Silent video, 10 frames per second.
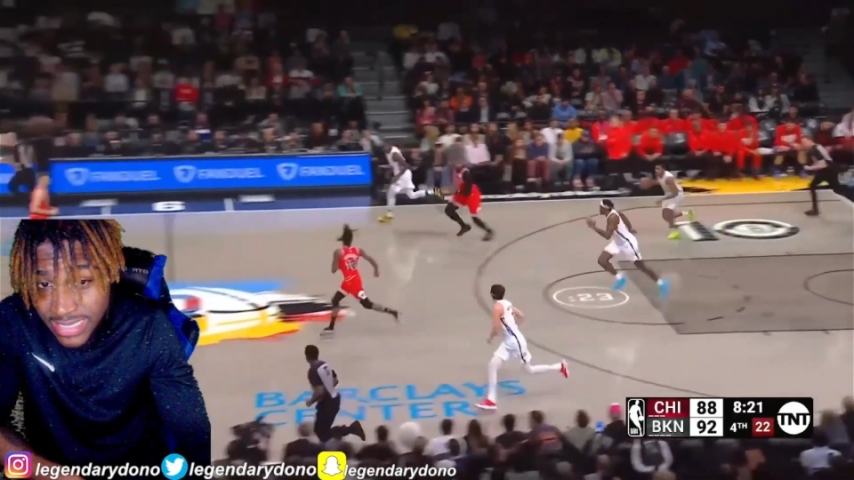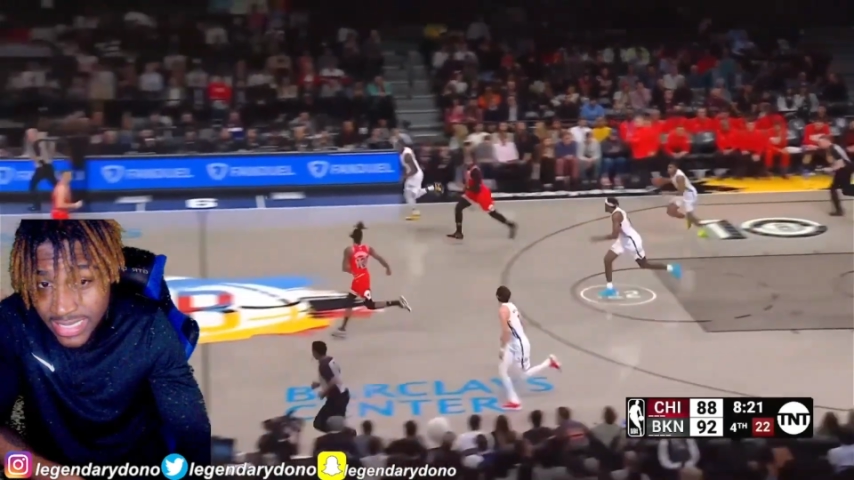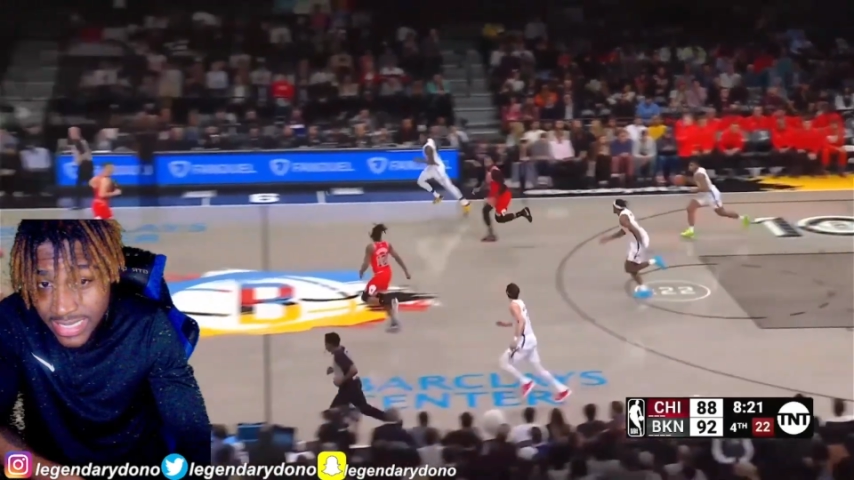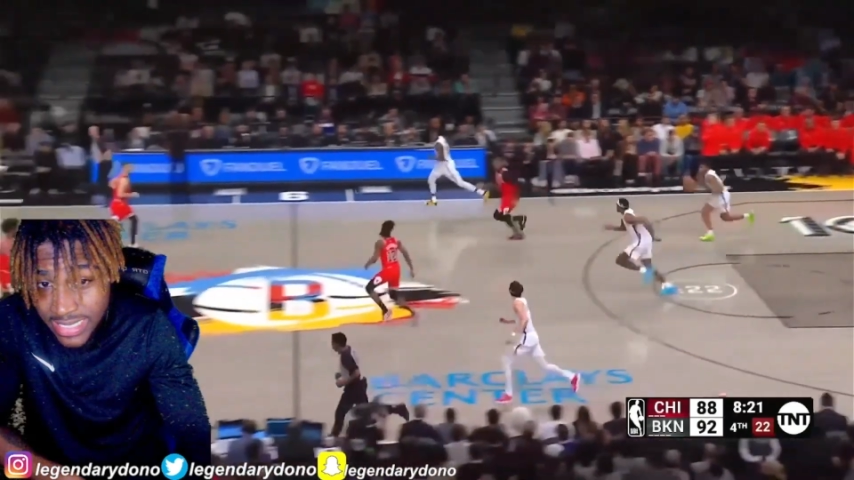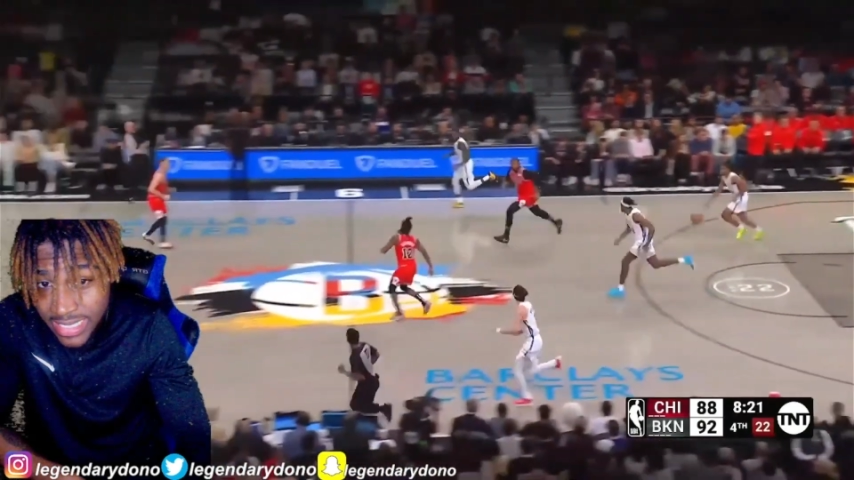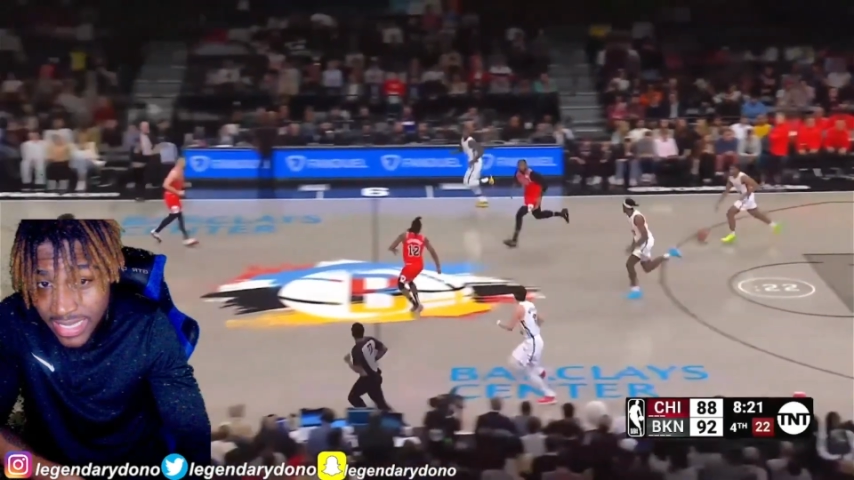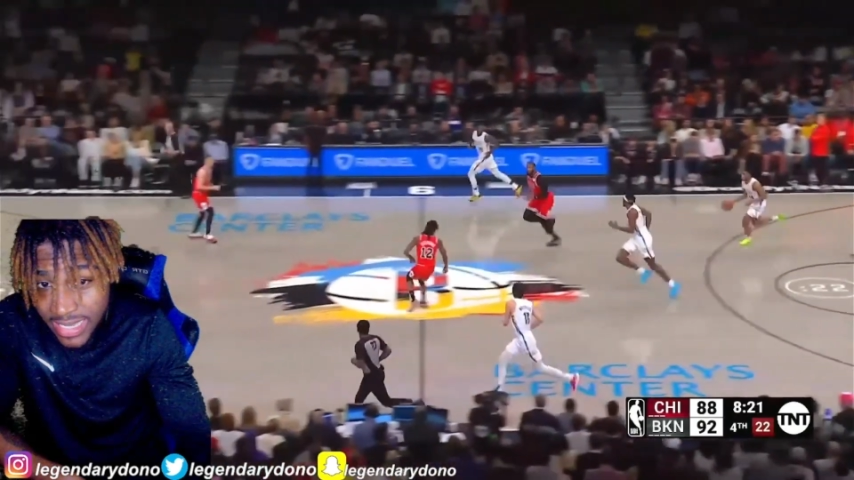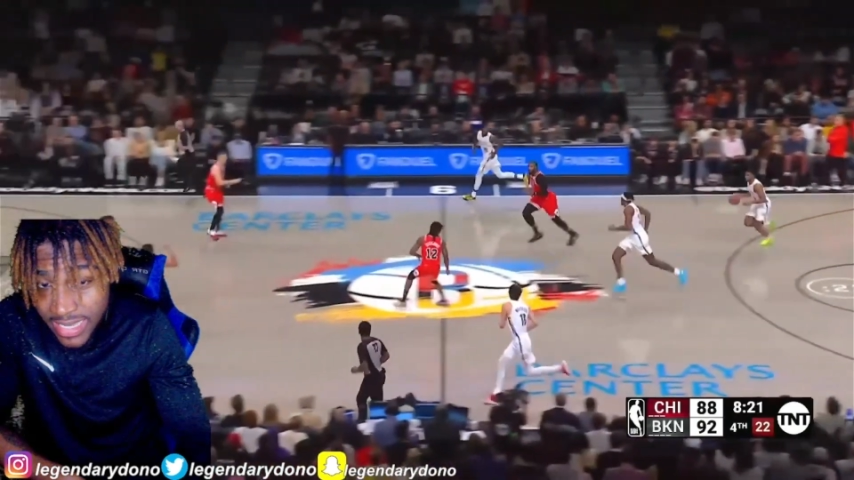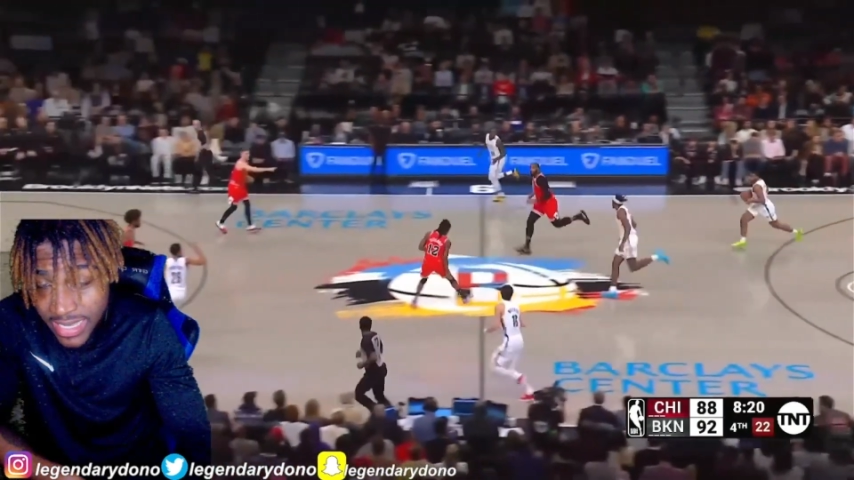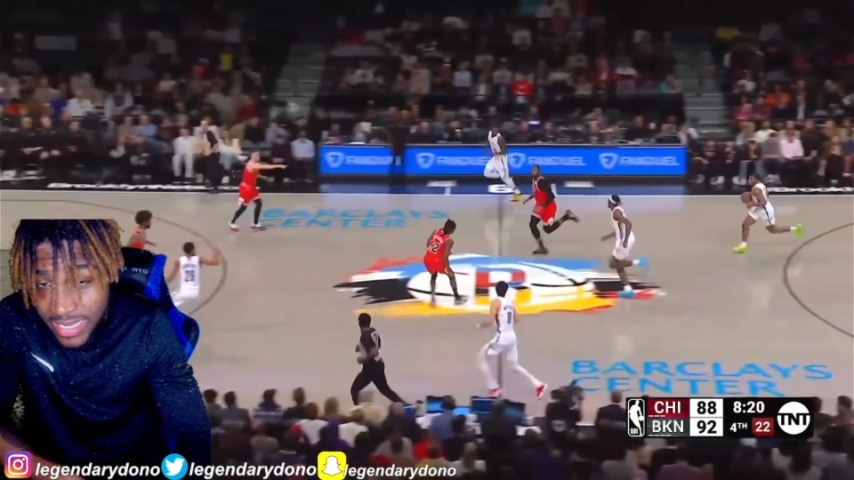Went straight
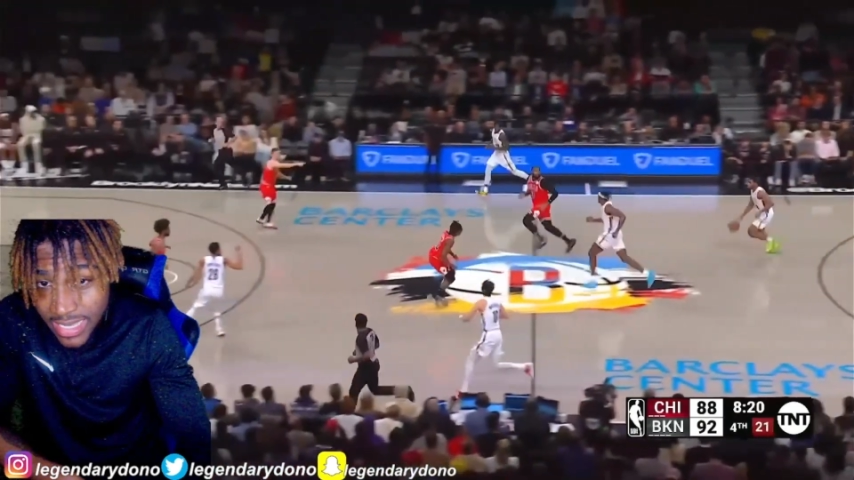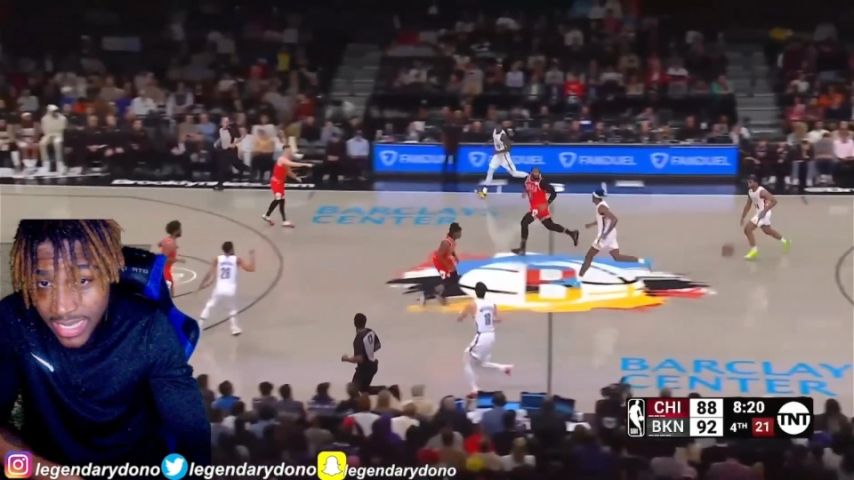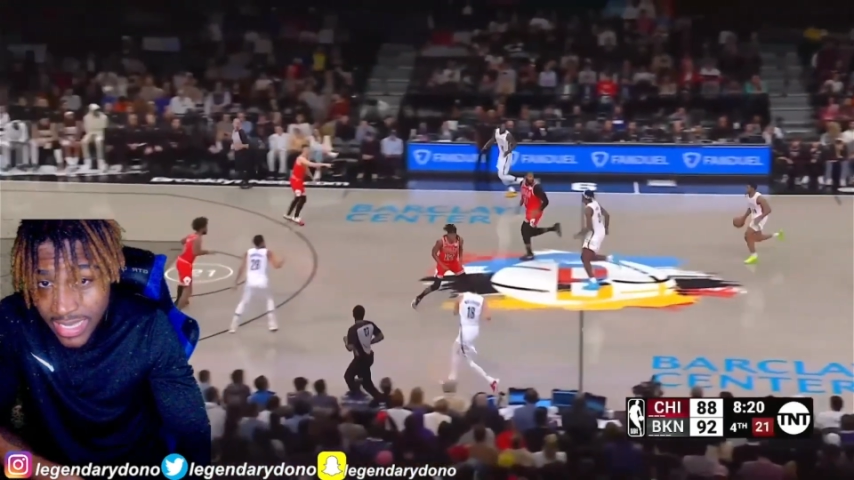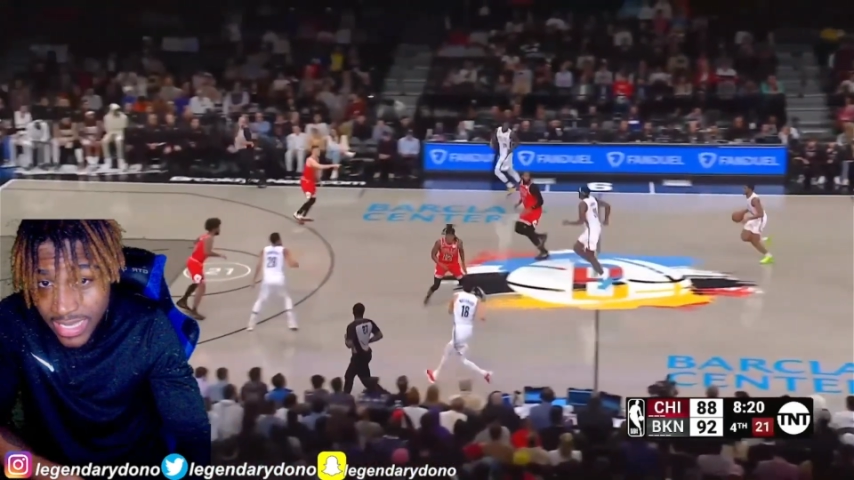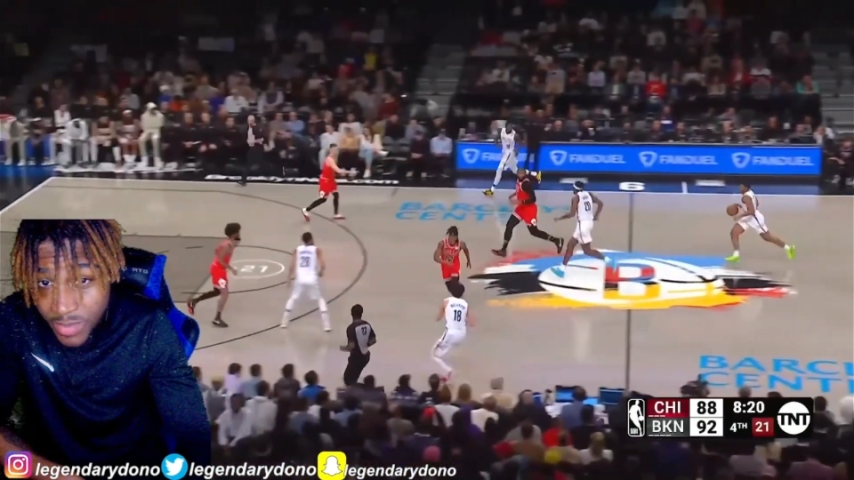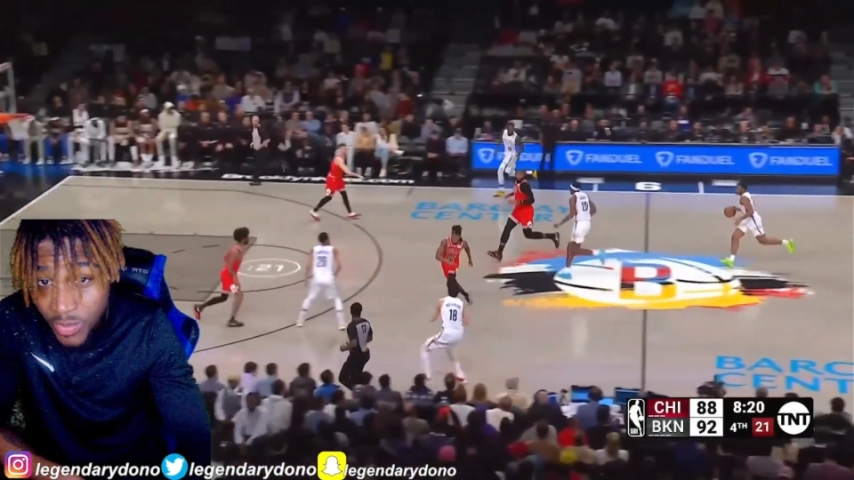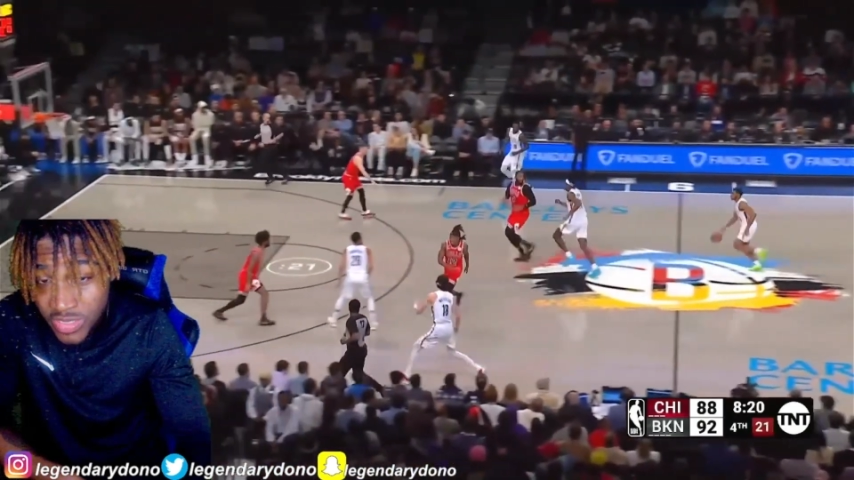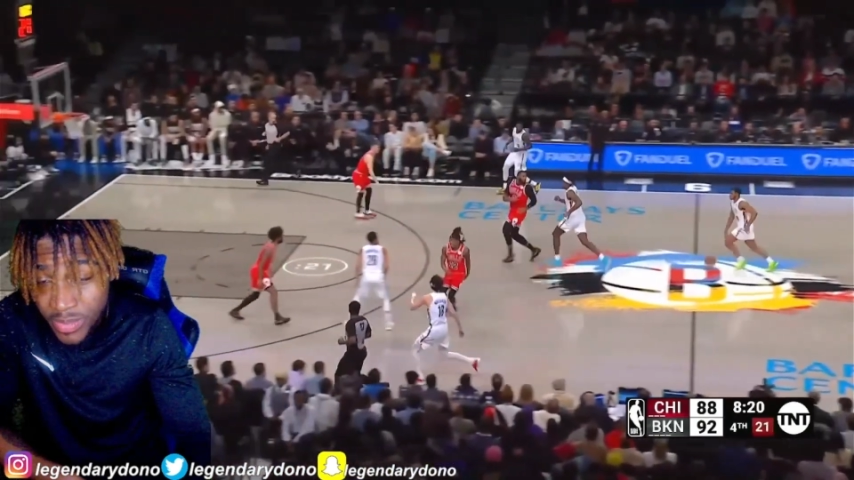up bro,